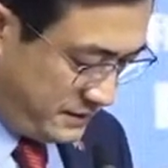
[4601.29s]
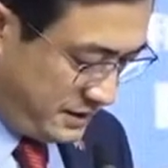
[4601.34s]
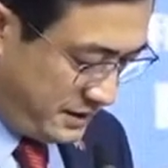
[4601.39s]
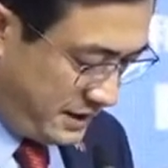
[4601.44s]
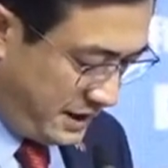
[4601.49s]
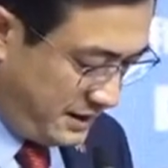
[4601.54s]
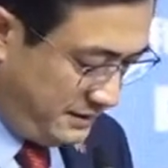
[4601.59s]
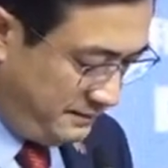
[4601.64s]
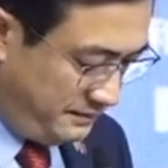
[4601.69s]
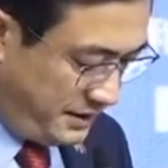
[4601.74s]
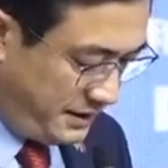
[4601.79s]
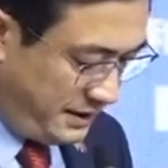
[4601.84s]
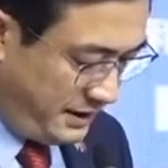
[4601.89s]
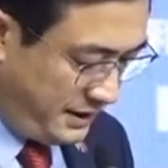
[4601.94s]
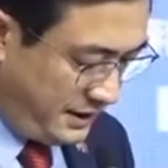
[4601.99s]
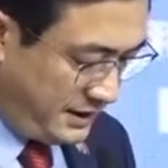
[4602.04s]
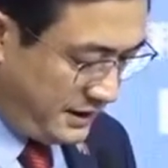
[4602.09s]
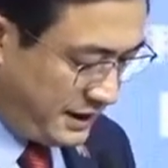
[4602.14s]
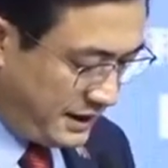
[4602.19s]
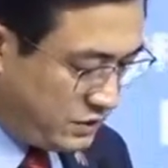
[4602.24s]
and
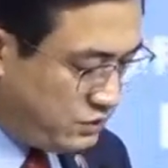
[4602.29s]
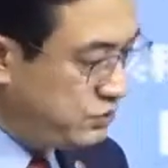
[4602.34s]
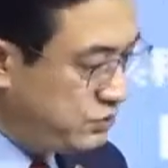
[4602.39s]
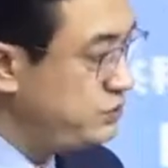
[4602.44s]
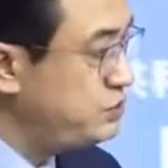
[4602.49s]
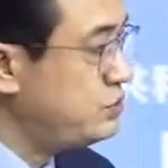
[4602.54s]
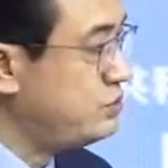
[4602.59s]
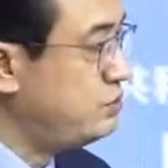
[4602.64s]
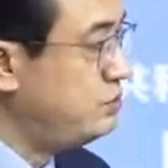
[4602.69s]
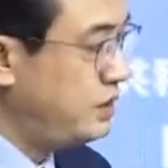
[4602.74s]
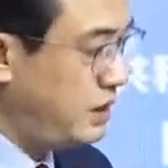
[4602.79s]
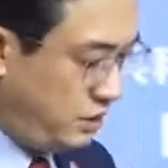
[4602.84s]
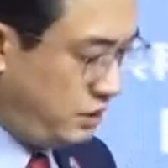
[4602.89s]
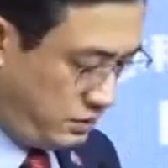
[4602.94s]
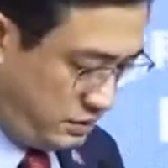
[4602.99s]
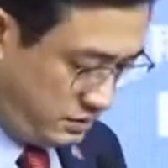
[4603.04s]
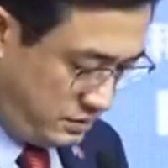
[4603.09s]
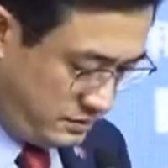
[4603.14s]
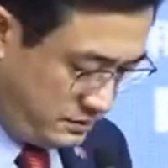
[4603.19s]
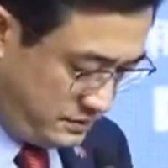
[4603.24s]
playing a crucial role